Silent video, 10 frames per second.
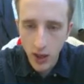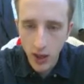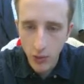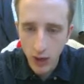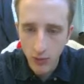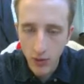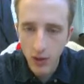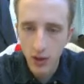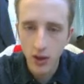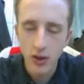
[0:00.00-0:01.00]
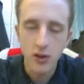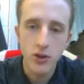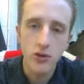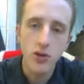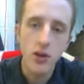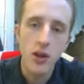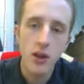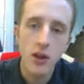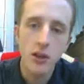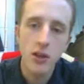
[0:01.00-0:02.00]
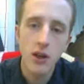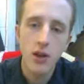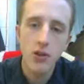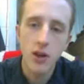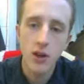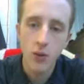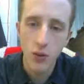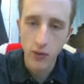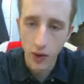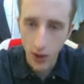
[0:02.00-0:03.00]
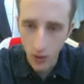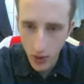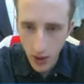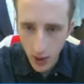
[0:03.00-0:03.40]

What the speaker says: and we'll have metal there so that the inside of the triangle won't fall out.